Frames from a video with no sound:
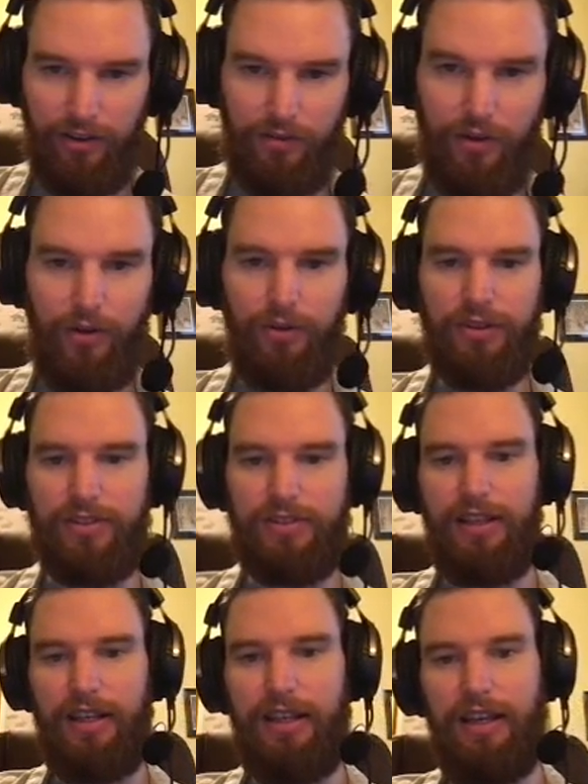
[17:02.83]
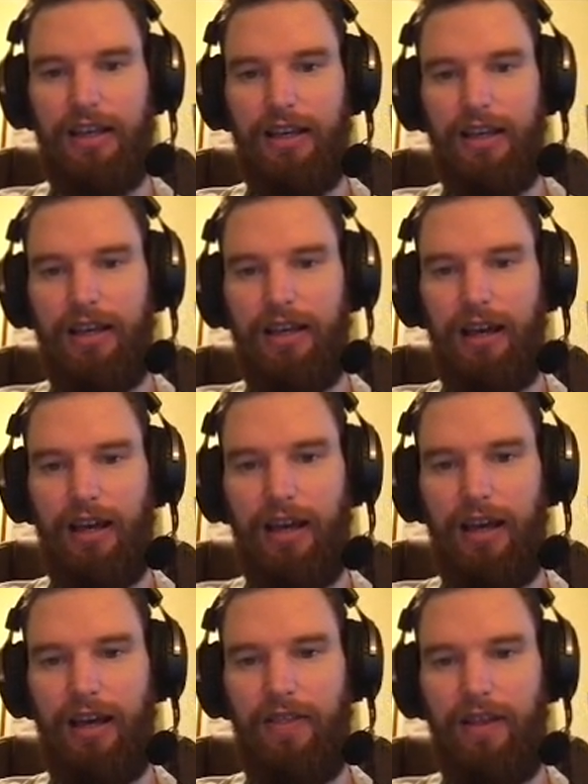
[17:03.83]
your phone to see,
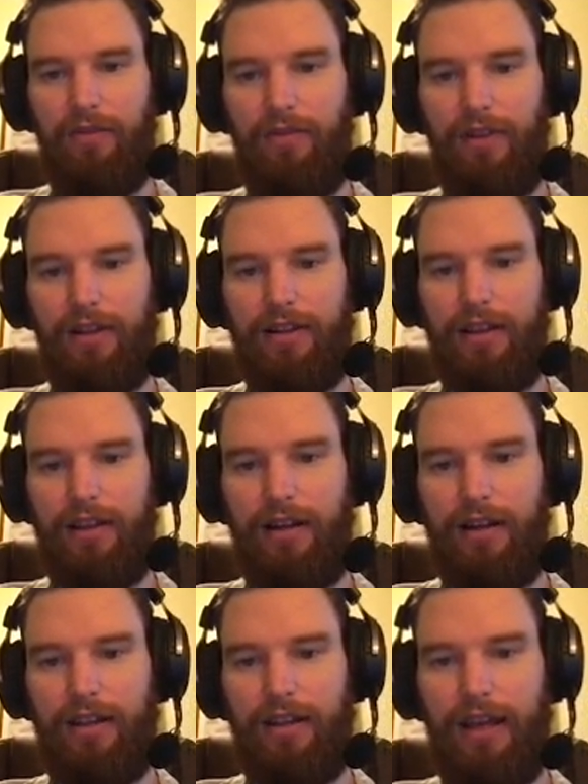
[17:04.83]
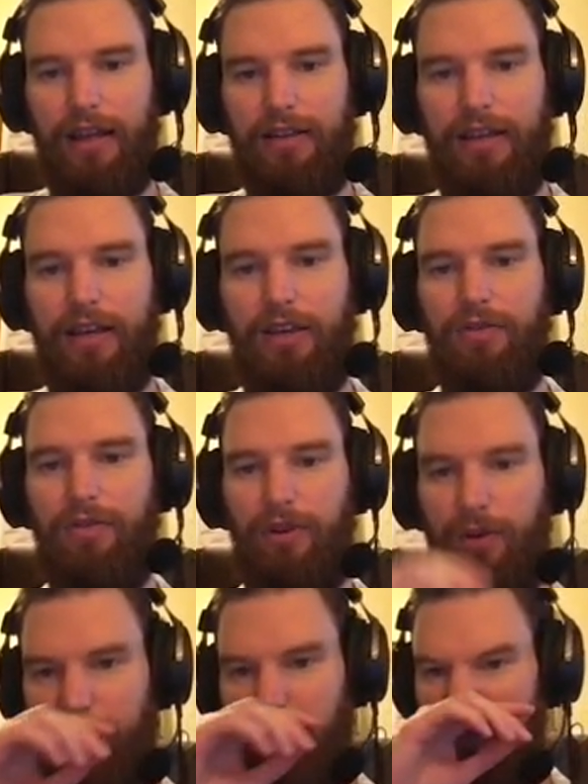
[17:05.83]
and then reflecting there at the end. Thank you for
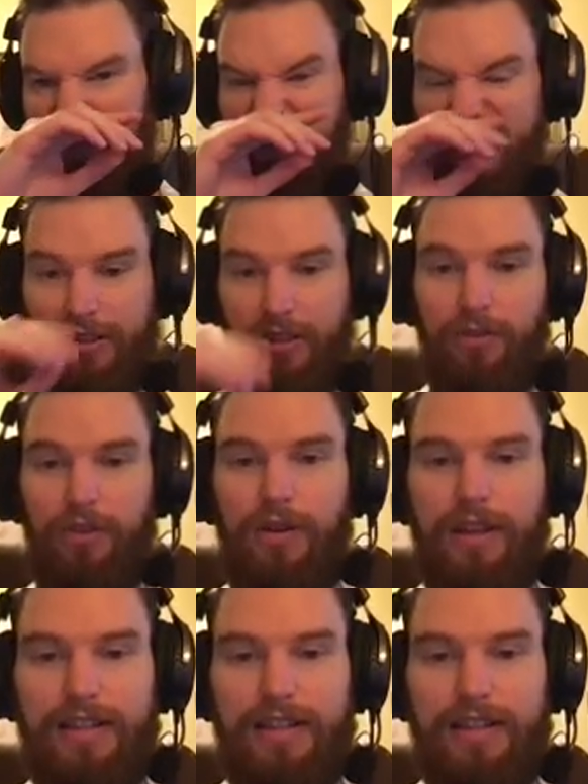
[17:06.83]
viewing. So you can